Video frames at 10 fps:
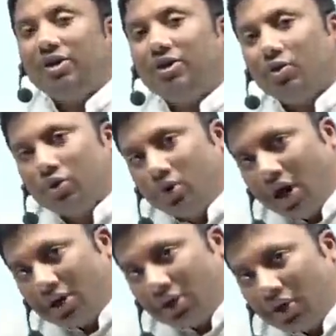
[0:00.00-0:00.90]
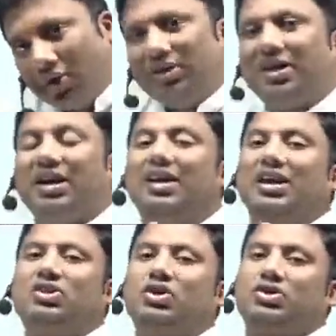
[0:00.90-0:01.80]
thing you do not know that it
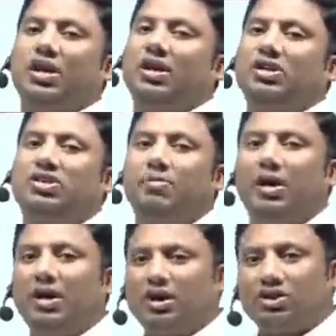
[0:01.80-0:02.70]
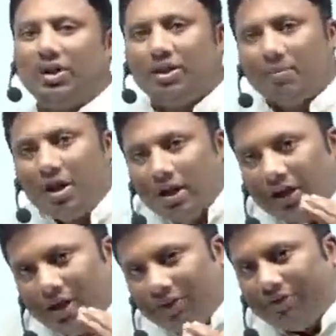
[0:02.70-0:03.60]
is a Chinese remainder theorem.
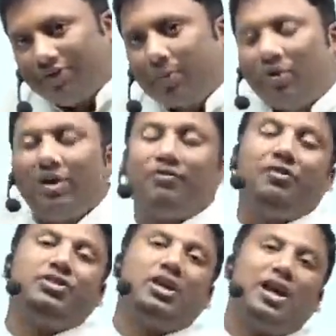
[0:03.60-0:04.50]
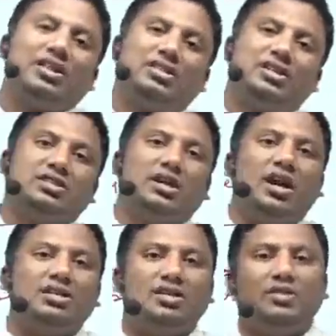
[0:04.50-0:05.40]
Even from our 5th class, 6th
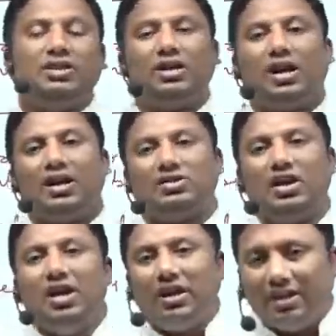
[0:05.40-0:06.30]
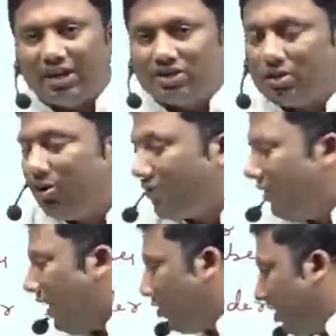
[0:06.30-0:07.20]
class, 7th class textbook,
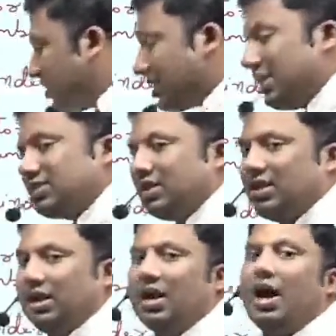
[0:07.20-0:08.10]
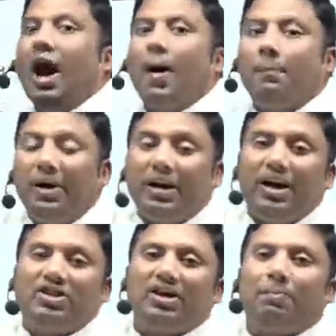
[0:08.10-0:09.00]
we have discussed the
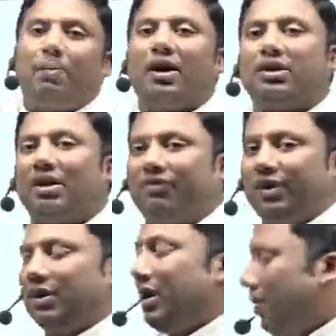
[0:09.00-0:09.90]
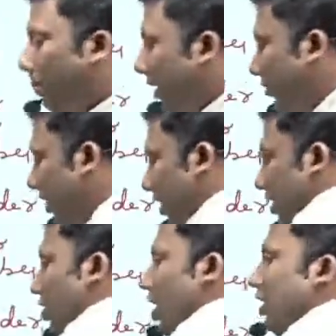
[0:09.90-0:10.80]
application part of it. But we
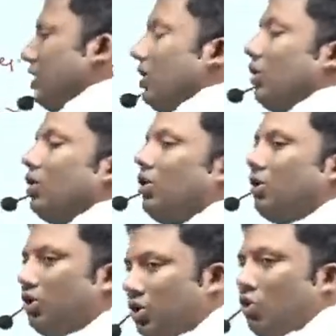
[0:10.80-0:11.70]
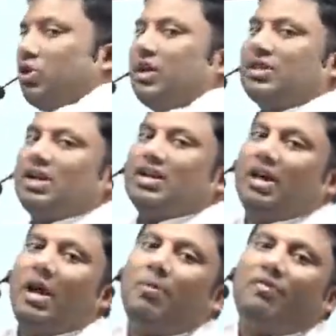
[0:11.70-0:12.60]
did not knew that the
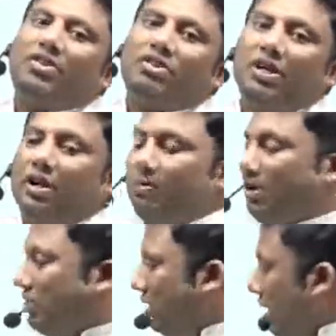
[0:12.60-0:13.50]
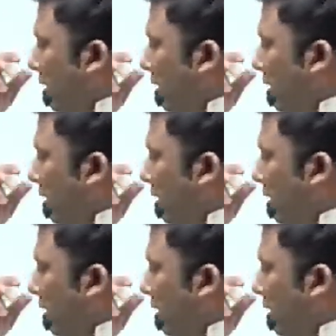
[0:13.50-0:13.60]
name of the theorem is